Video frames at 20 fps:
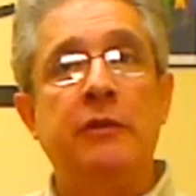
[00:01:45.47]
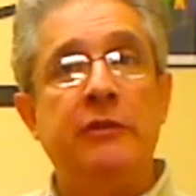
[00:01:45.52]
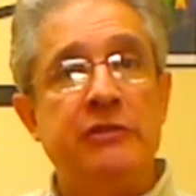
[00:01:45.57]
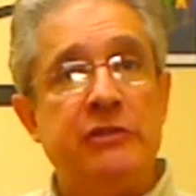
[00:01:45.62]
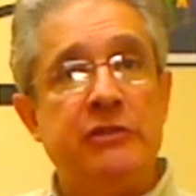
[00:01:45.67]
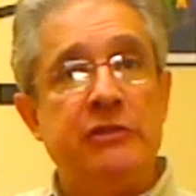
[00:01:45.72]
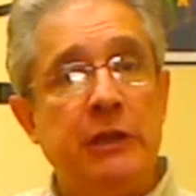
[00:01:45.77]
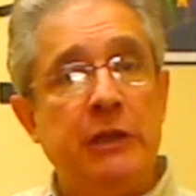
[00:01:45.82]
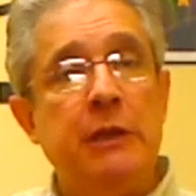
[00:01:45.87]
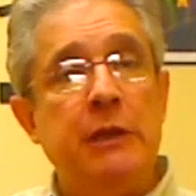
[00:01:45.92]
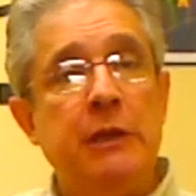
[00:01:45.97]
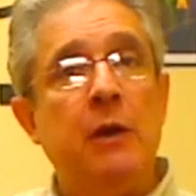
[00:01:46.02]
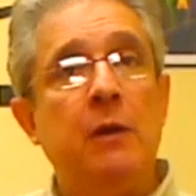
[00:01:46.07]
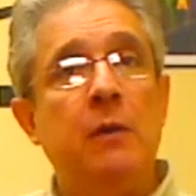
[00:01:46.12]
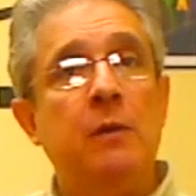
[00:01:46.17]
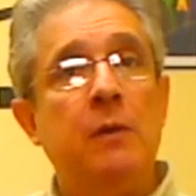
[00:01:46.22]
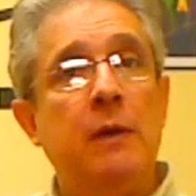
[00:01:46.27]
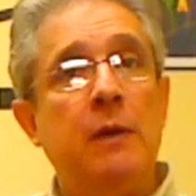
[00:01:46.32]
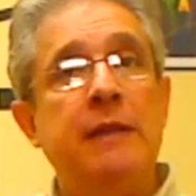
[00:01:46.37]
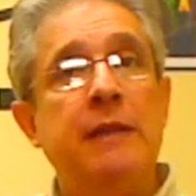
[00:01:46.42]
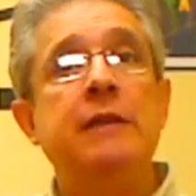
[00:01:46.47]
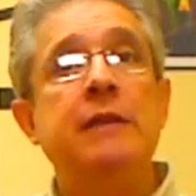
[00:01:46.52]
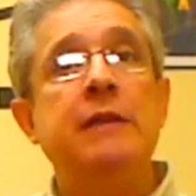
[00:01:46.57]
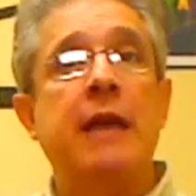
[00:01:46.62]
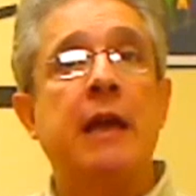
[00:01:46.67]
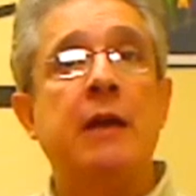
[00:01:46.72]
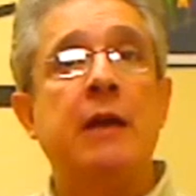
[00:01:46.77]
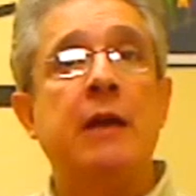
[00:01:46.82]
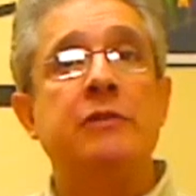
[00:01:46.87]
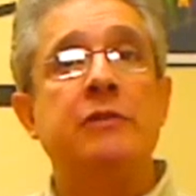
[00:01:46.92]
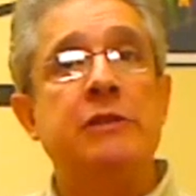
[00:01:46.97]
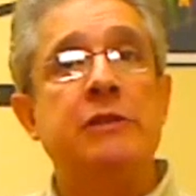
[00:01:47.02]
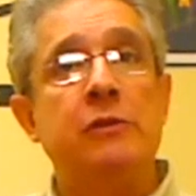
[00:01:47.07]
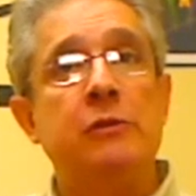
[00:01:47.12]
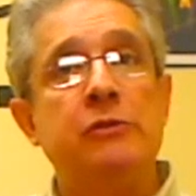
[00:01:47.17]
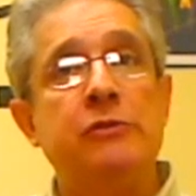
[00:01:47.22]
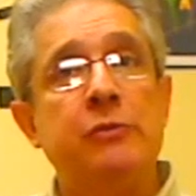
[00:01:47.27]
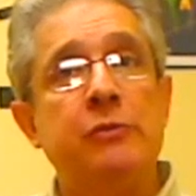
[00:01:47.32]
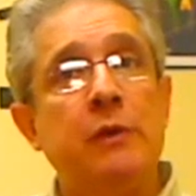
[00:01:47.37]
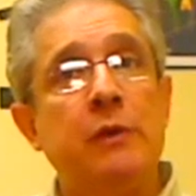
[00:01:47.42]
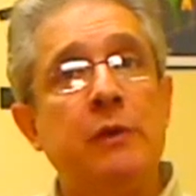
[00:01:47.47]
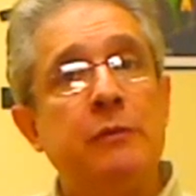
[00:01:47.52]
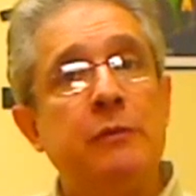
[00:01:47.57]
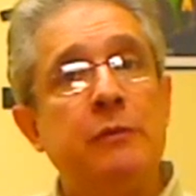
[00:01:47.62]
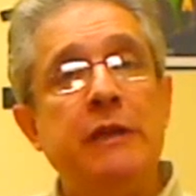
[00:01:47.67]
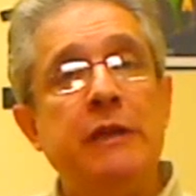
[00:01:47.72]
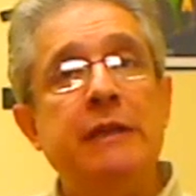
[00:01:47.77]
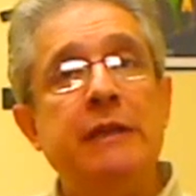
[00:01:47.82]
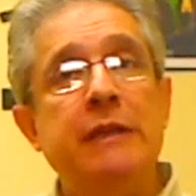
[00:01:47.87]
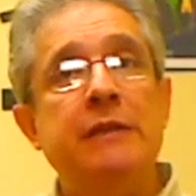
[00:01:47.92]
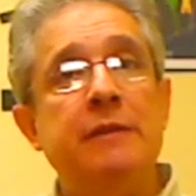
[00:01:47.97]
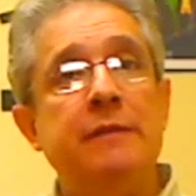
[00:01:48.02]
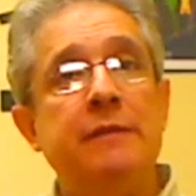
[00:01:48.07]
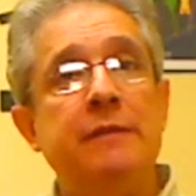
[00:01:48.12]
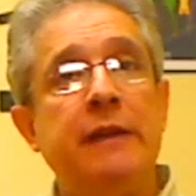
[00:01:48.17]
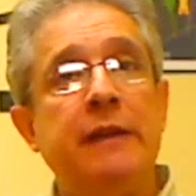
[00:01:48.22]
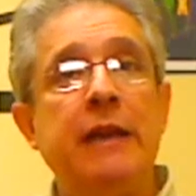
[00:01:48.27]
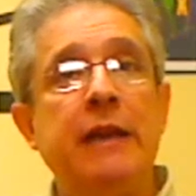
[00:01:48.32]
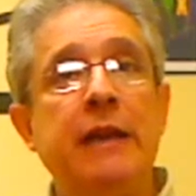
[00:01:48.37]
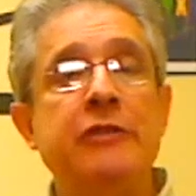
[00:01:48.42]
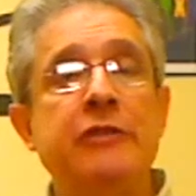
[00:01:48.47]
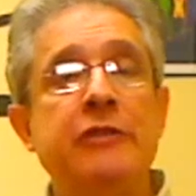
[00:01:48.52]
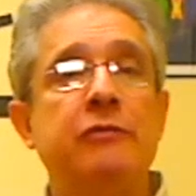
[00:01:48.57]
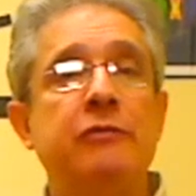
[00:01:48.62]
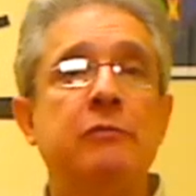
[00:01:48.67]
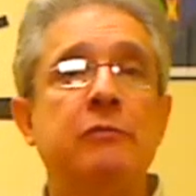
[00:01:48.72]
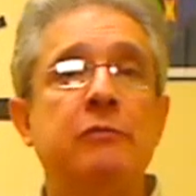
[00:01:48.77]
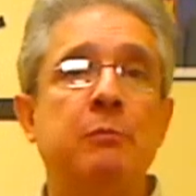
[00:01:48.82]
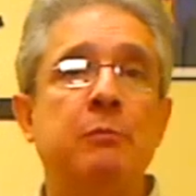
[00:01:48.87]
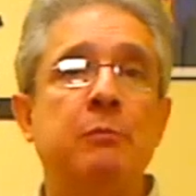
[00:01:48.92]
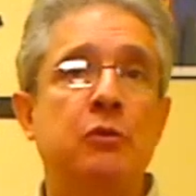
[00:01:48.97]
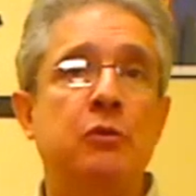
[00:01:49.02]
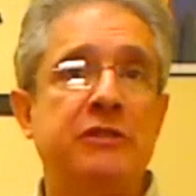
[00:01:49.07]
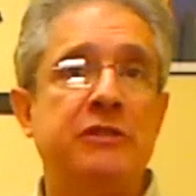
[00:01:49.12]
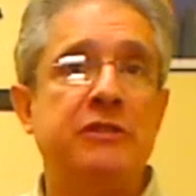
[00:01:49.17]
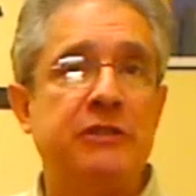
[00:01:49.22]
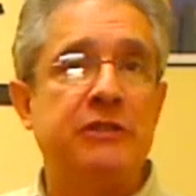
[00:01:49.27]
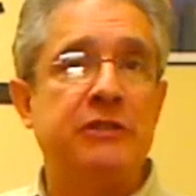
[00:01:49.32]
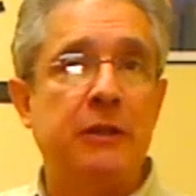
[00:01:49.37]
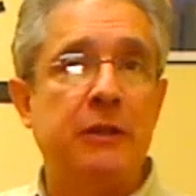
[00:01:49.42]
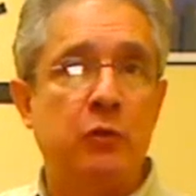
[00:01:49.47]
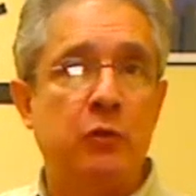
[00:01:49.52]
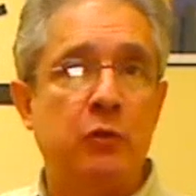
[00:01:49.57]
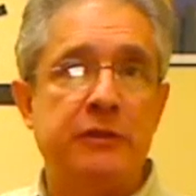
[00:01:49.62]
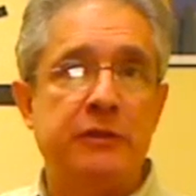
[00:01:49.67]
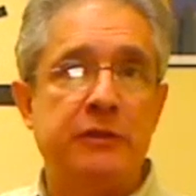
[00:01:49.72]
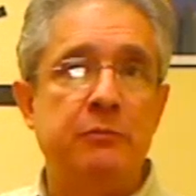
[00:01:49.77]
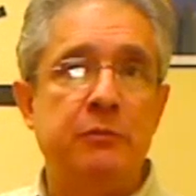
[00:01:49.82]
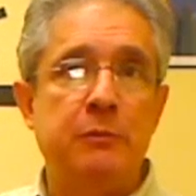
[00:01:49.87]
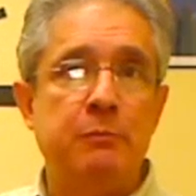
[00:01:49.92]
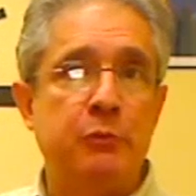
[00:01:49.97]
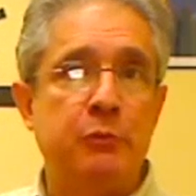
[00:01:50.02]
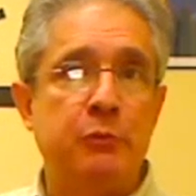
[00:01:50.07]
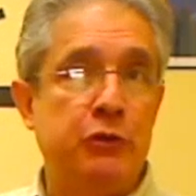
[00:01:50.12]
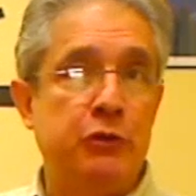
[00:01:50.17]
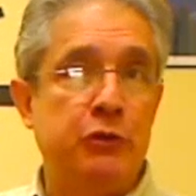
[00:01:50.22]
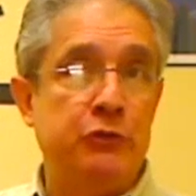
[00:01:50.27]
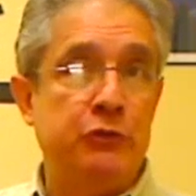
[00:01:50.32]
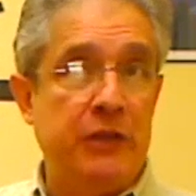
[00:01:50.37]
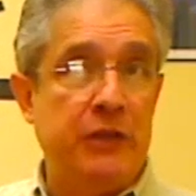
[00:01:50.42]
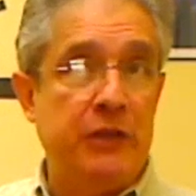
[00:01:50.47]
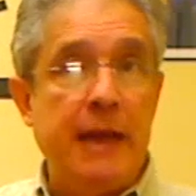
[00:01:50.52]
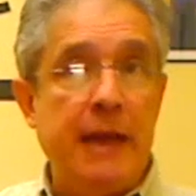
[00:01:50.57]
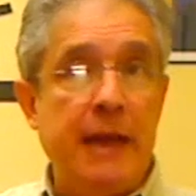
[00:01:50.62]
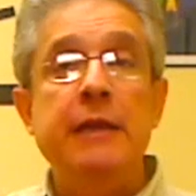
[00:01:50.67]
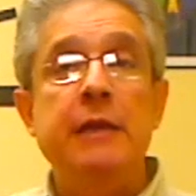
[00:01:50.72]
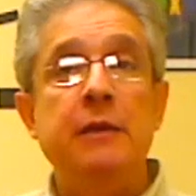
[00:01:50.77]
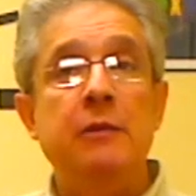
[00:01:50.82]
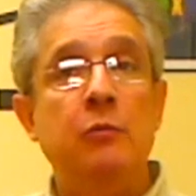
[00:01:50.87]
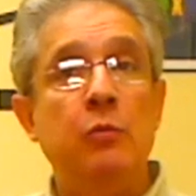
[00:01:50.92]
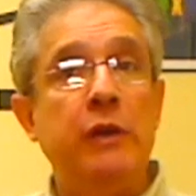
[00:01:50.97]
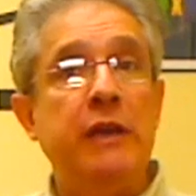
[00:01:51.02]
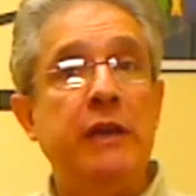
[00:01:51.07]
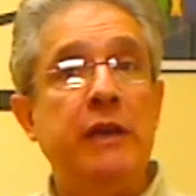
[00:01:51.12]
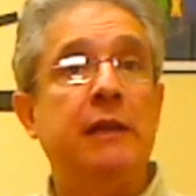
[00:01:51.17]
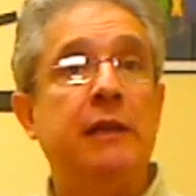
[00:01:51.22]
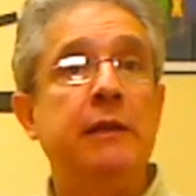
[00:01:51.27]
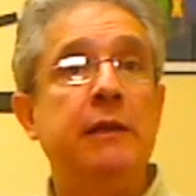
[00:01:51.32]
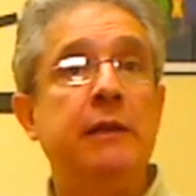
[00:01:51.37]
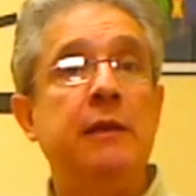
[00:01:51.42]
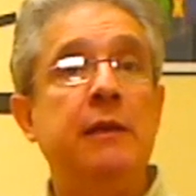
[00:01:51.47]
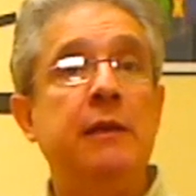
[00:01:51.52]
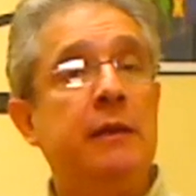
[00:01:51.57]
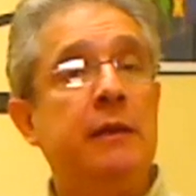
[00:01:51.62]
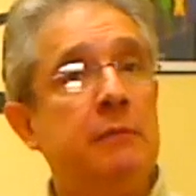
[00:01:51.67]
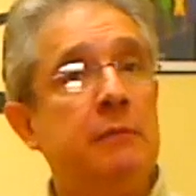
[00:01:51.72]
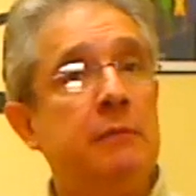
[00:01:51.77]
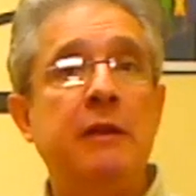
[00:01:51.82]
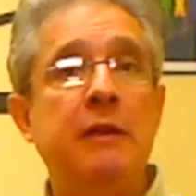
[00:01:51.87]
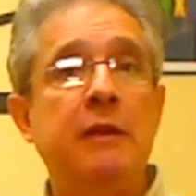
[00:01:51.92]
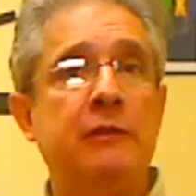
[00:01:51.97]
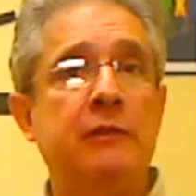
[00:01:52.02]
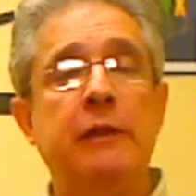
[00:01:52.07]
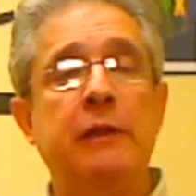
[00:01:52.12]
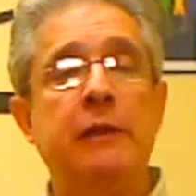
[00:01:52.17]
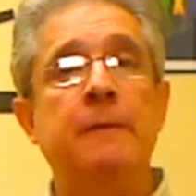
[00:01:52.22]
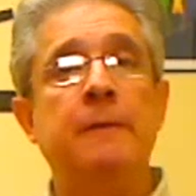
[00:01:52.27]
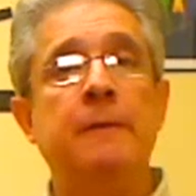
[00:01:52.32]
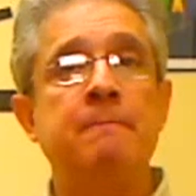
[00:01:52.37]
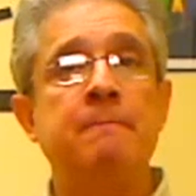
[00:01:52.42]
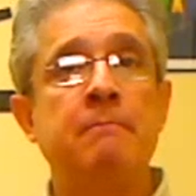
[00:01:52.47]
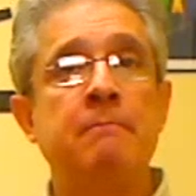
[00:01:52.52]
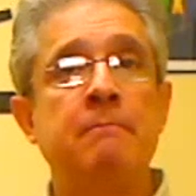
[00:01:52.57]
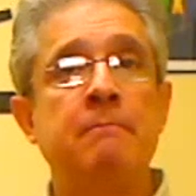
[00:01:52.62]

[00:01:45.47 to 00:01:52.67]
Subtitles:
The CEO and the accountant also agreed on the financial reports that were to be produced daily, weekly, and monthly.